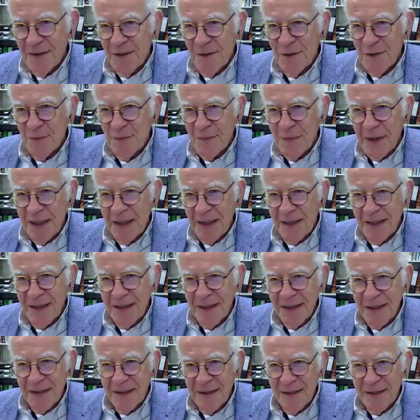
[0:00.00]
to make
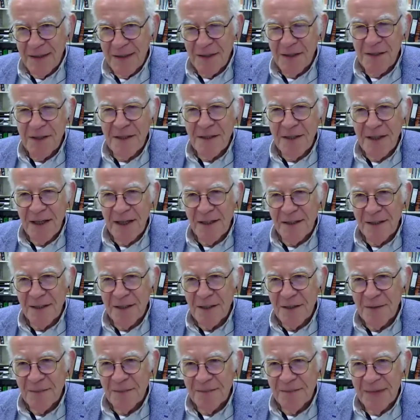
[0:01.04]
this
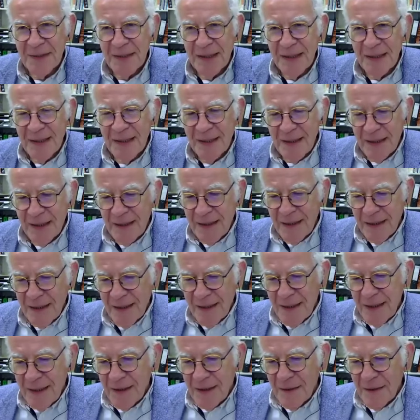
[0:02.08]
change.
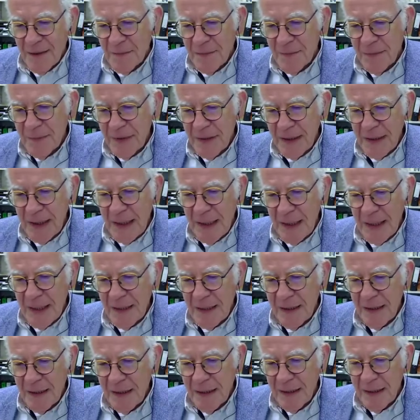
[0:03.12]
And
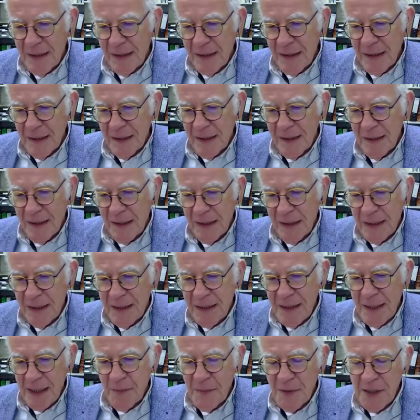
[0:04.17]
it
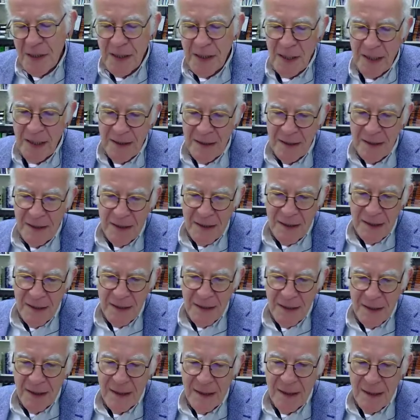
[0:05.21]
seems that
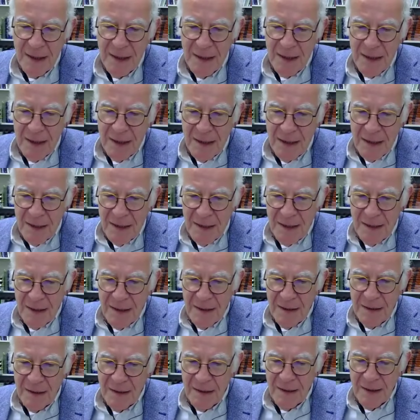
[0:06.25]

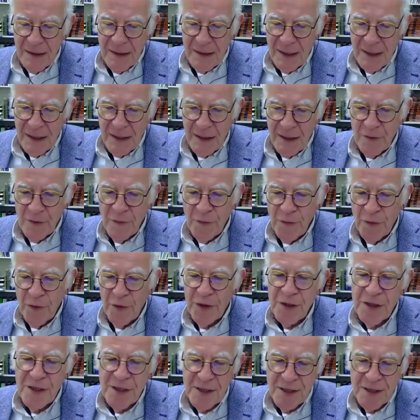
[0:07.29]
there are
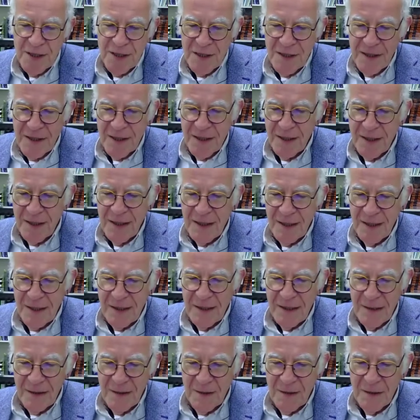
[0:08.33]
voices
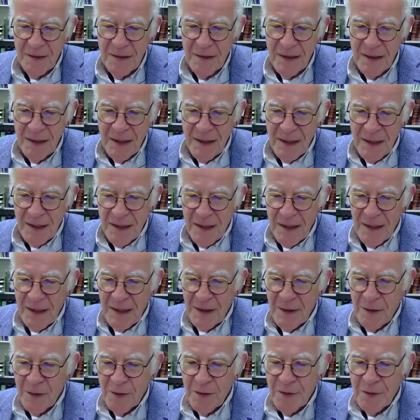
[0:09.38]
in
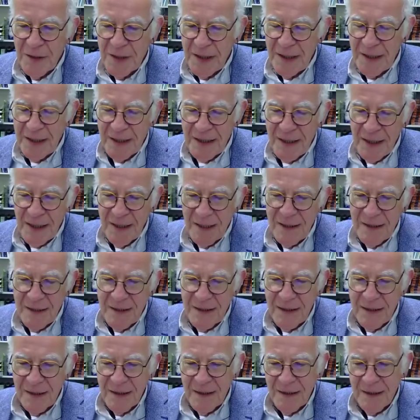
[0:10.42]
Hungary that
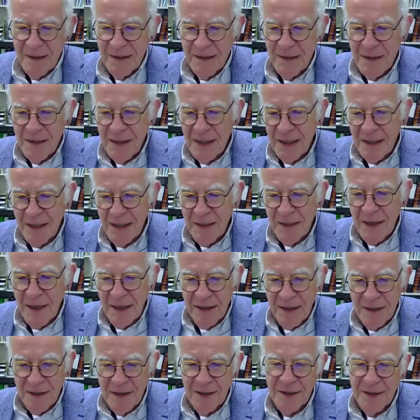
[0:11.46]
see the
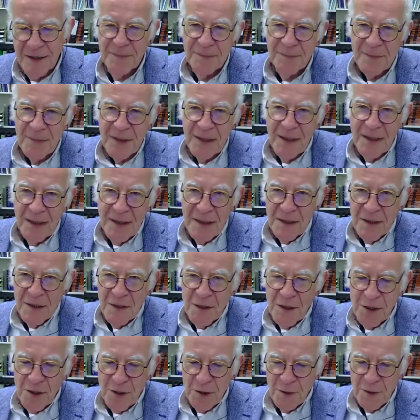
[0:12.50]
danger.
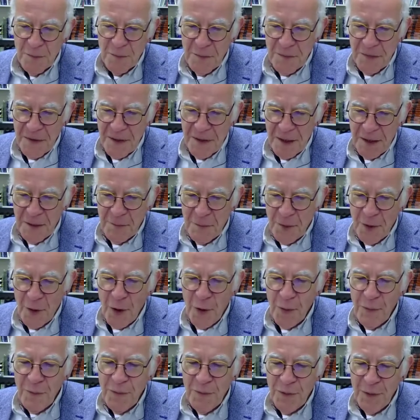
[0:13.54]
So I'm
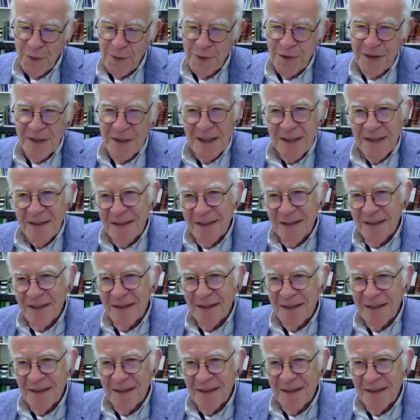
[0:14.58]
hopeful that